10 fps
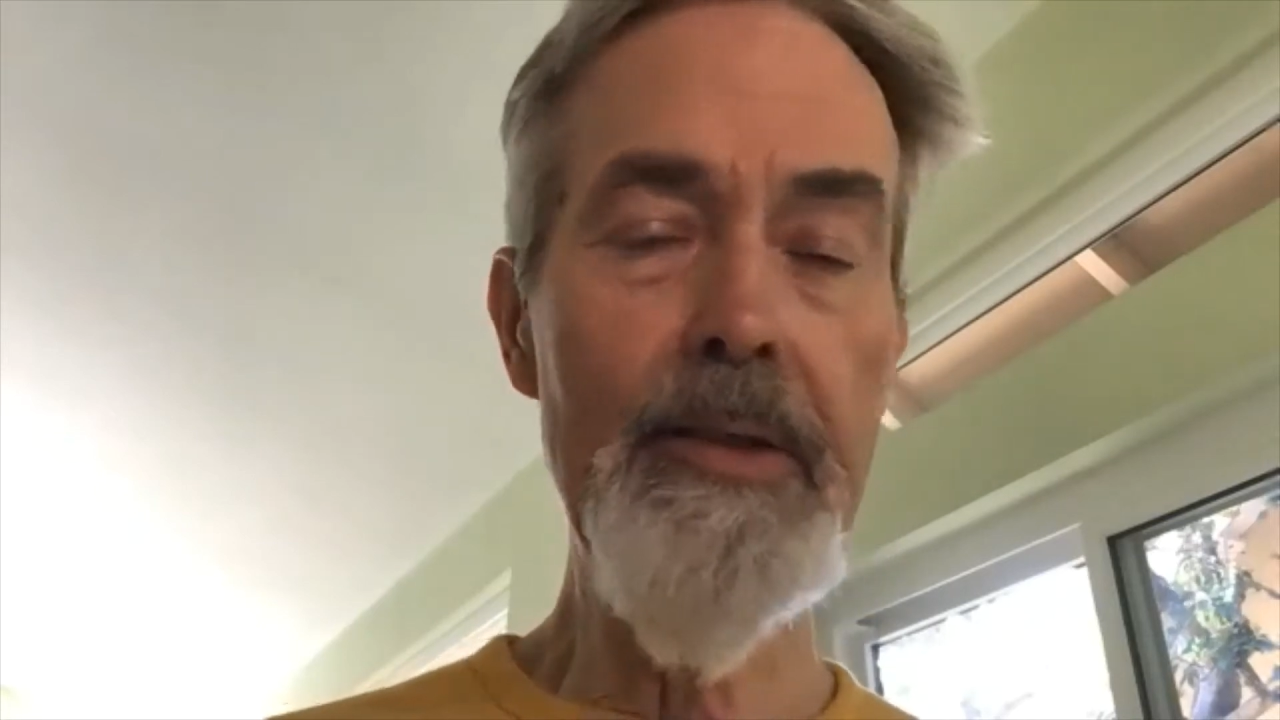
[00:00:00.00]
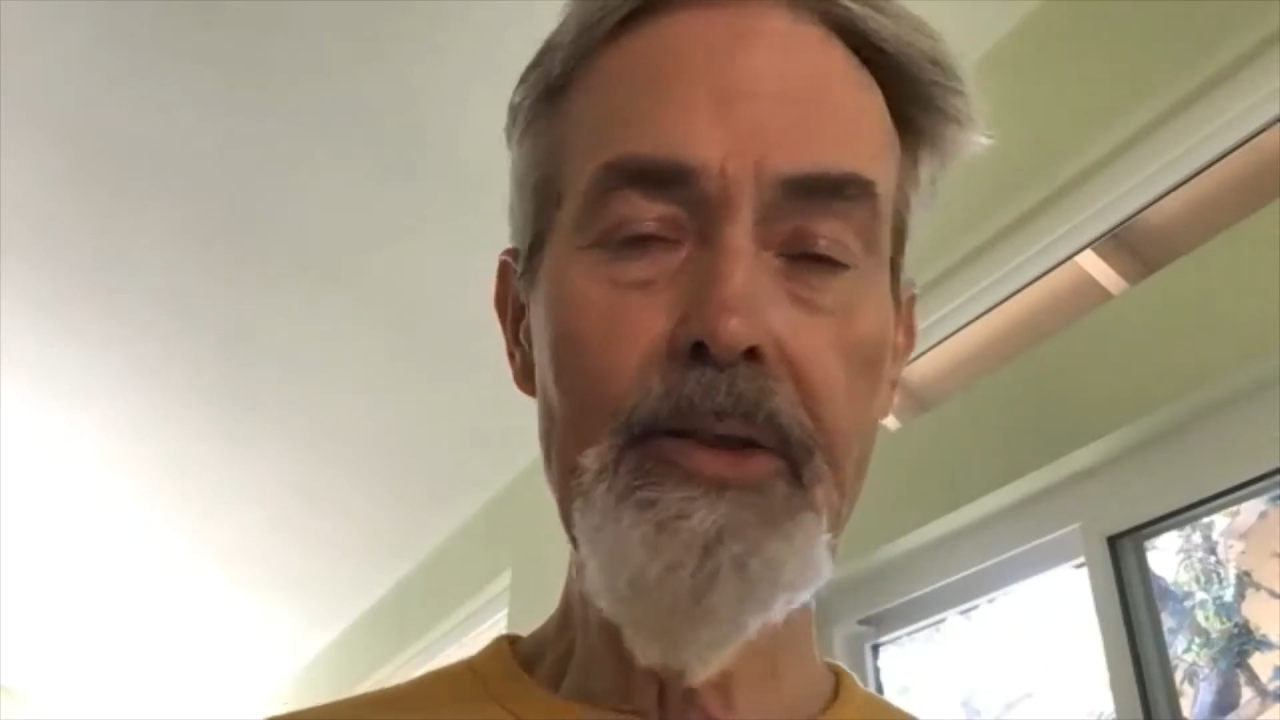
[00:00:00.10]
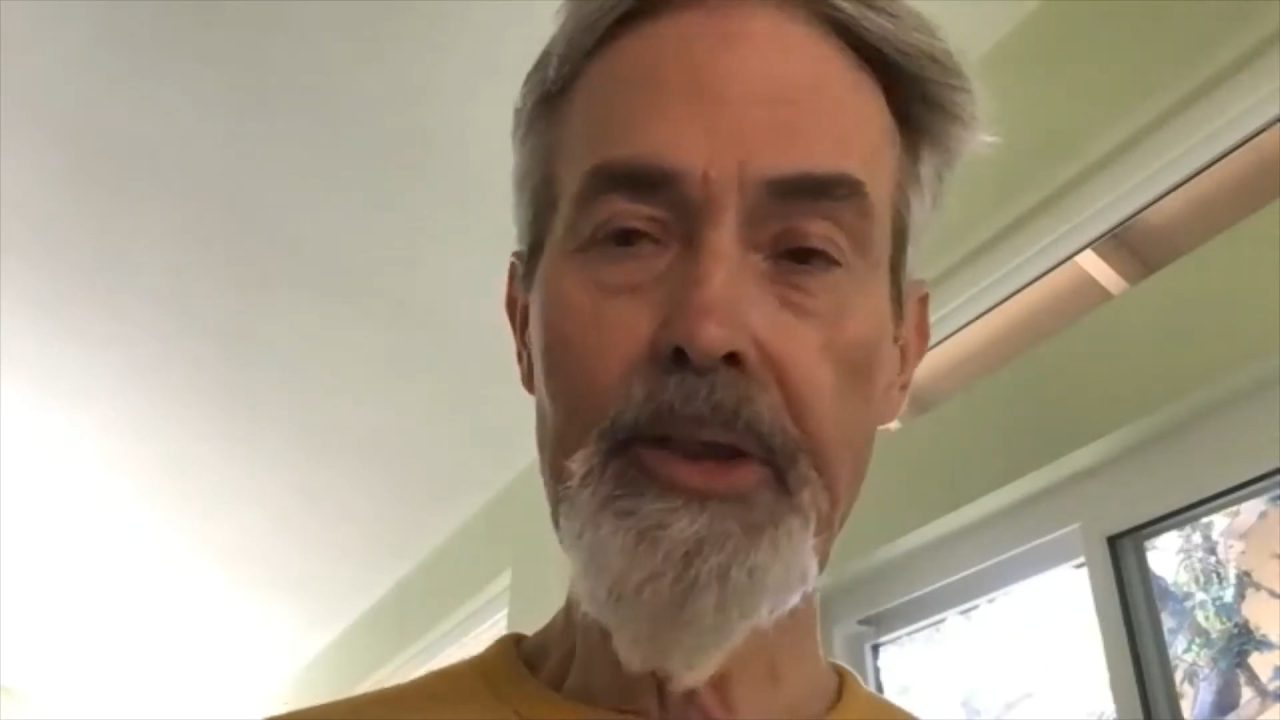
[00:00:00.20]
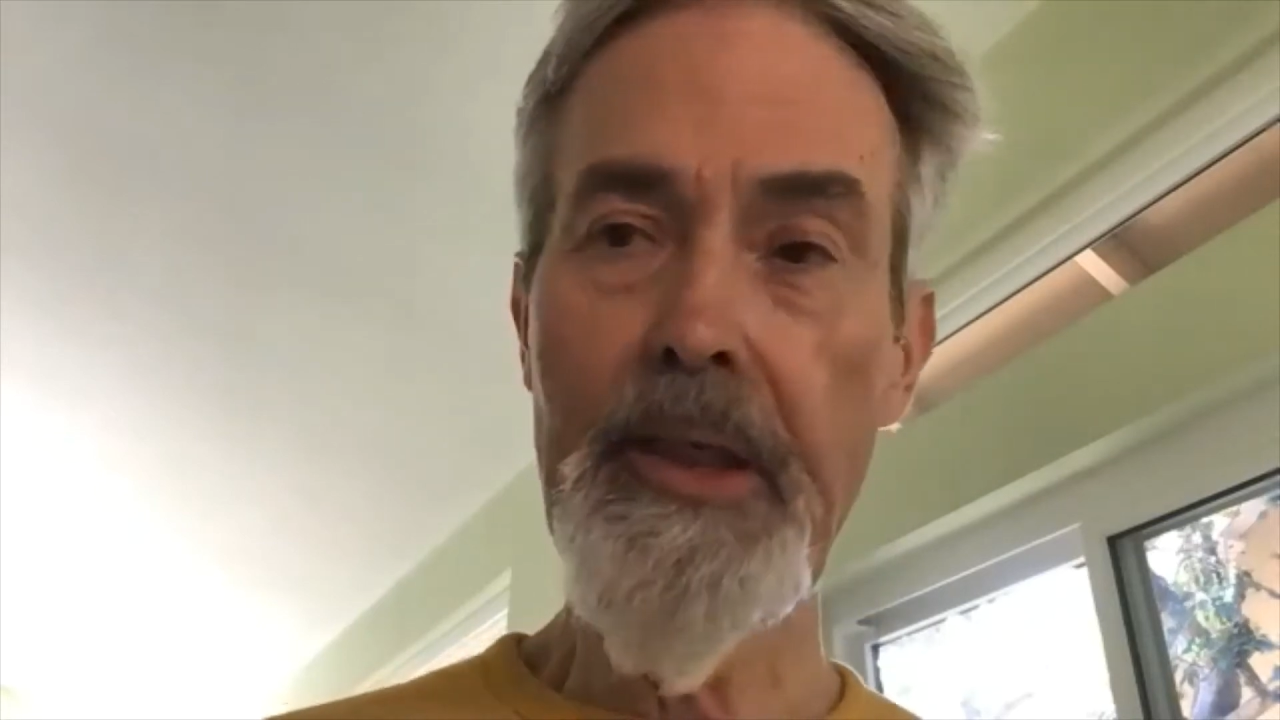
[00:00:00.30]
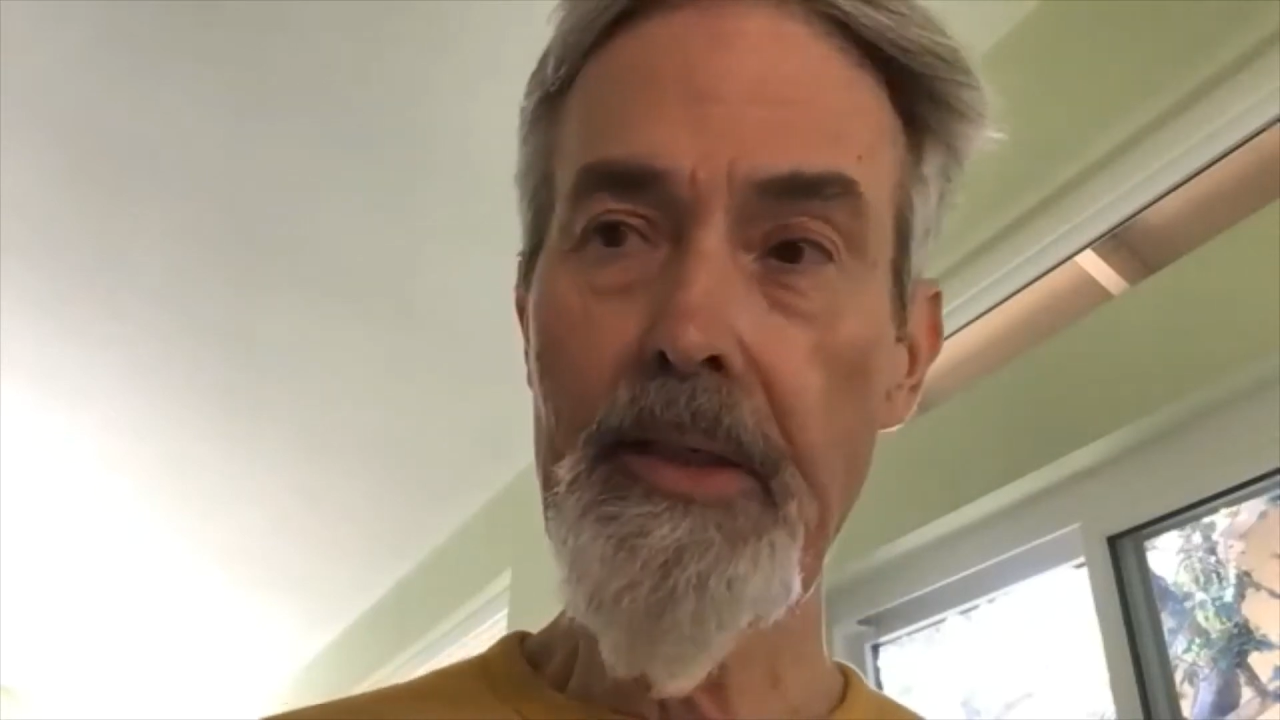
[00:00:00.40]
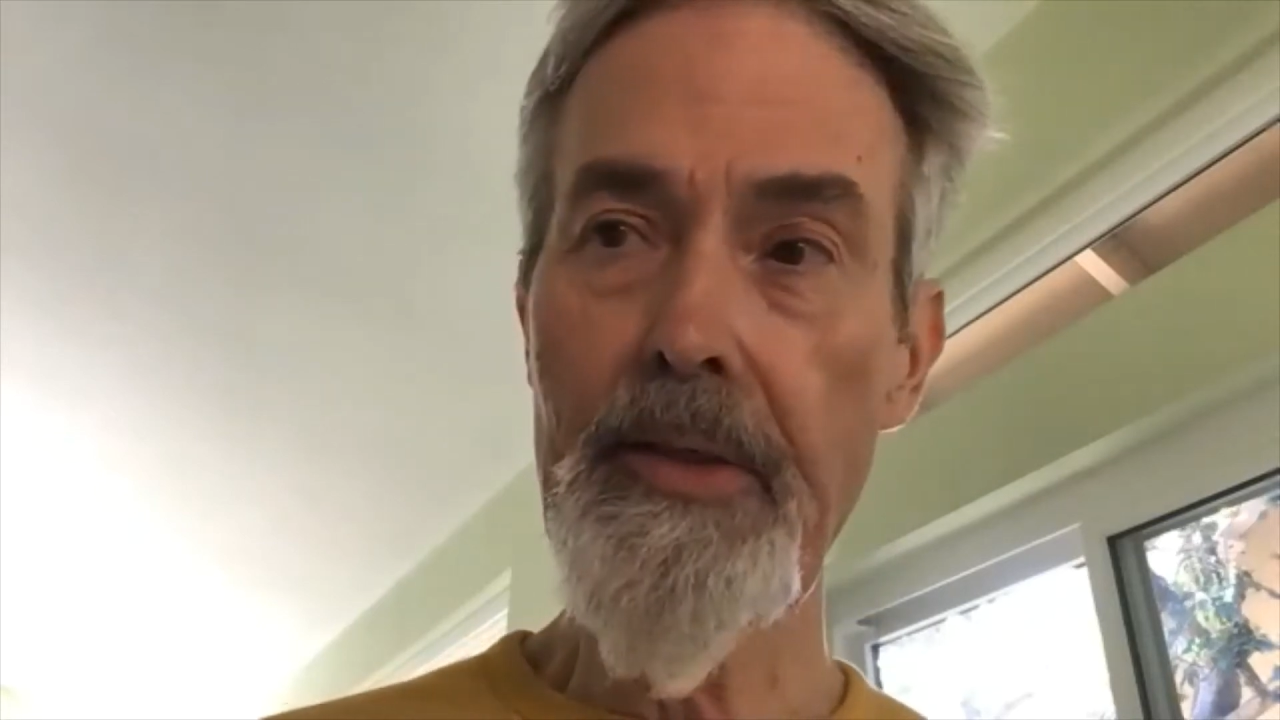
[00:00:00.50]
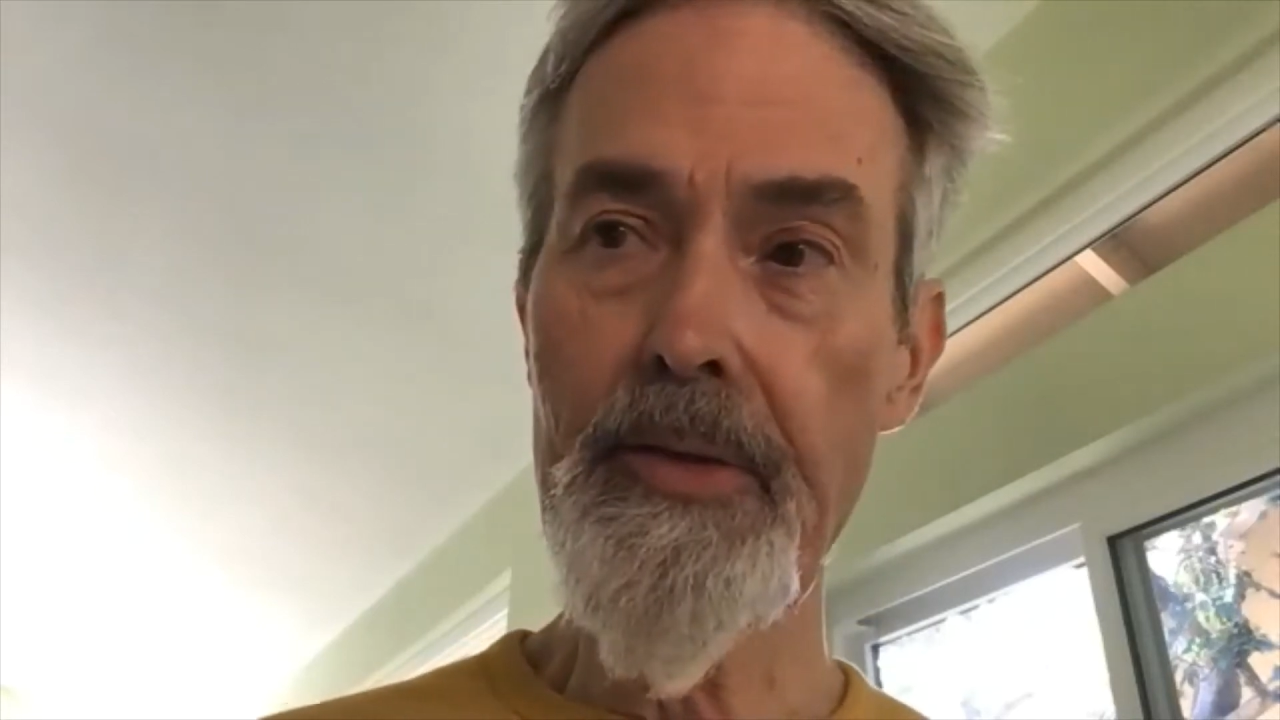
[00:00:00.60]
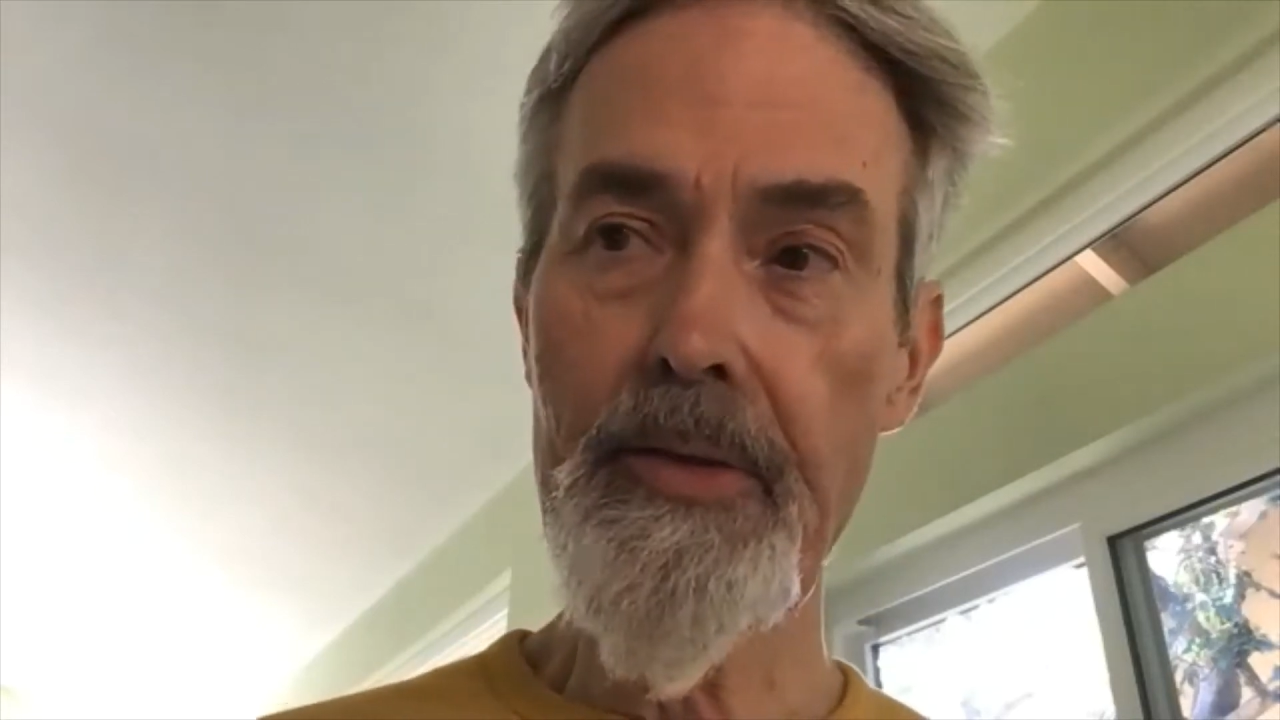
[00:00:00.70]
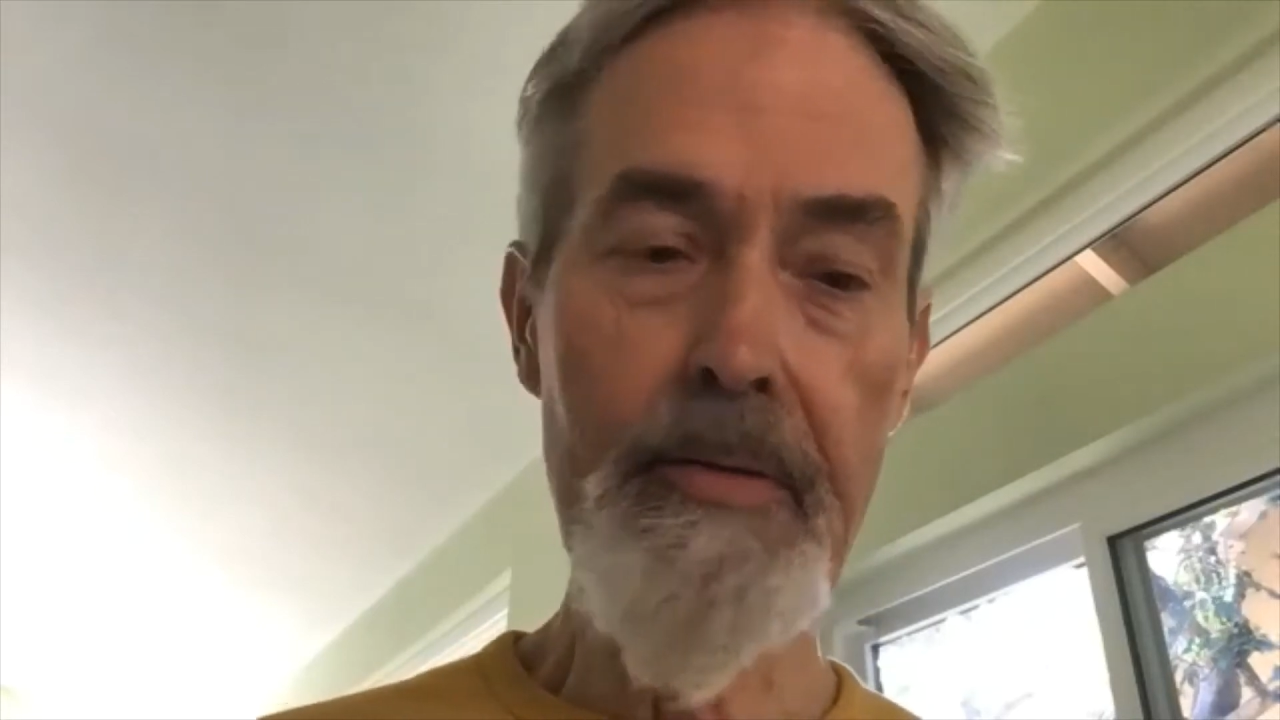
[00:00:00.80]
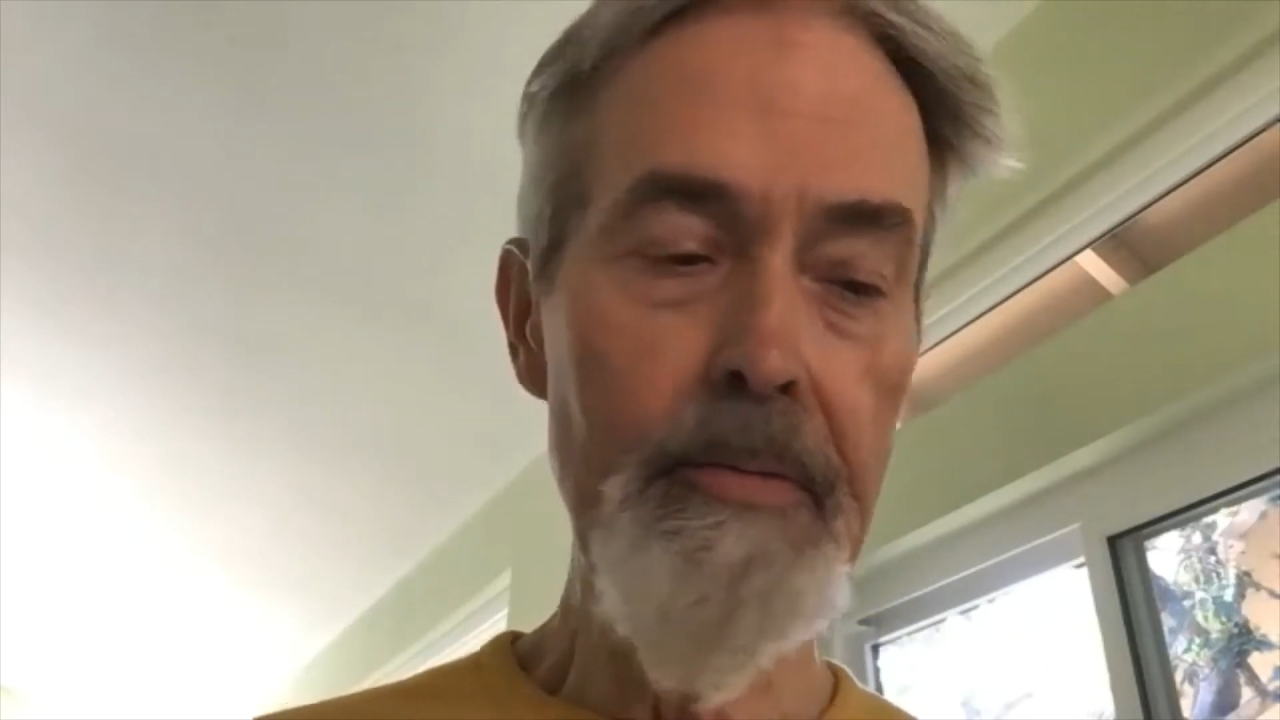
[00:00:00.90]

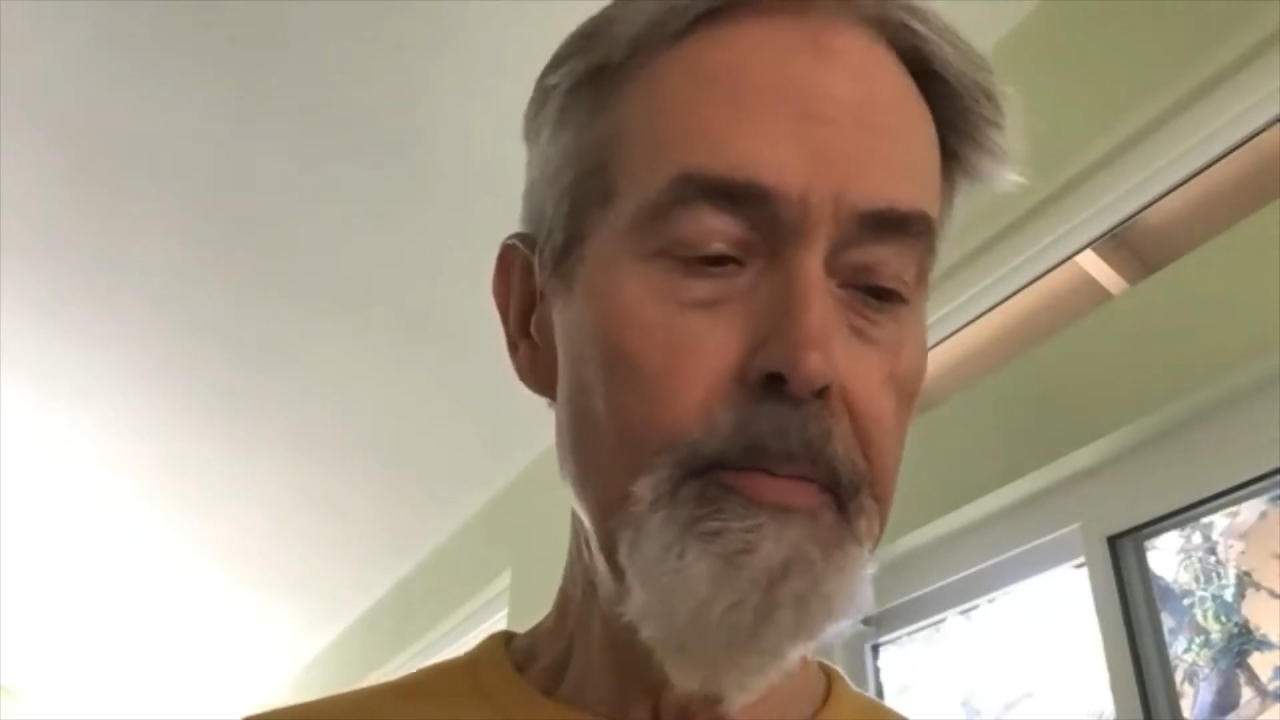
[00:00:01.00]
disease